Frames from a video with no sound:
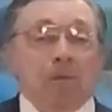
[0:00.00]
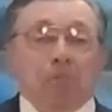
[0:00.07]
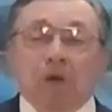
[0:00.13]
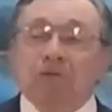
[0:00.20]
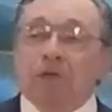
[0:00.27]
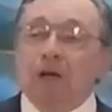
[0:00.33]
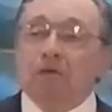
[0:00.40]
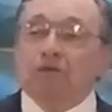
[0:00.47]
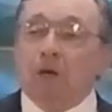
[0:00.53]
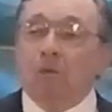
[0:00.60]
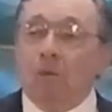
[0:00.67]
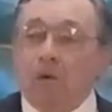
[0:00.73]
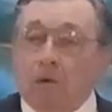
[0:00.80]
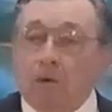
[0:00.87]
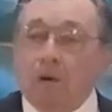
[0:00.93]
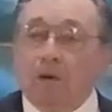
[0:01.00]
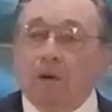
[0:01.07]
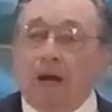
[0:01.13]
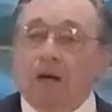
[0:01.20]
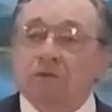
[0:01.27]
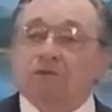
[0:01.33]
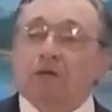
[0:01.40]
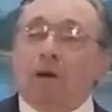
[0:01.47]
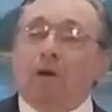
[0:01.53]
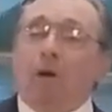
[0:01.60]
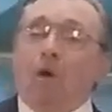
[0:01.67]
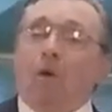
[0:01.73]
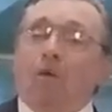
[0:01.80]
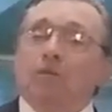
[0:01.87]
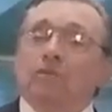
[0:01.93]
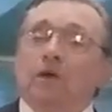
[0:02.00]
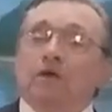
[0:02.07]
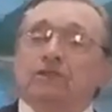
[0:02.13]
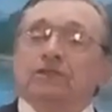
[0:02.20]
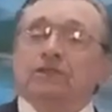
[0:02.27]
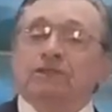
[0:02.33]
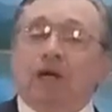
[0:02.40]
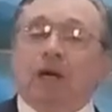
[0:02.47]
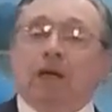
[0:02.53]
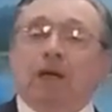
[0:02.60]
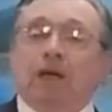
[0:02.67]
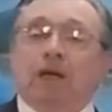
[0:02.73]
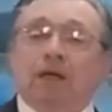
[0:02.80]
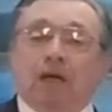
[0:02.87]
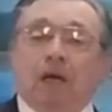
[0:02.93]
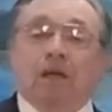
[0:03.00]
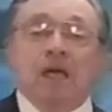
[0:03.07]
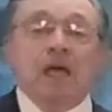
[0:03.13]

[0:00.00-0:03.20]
But there's a world out there on this day,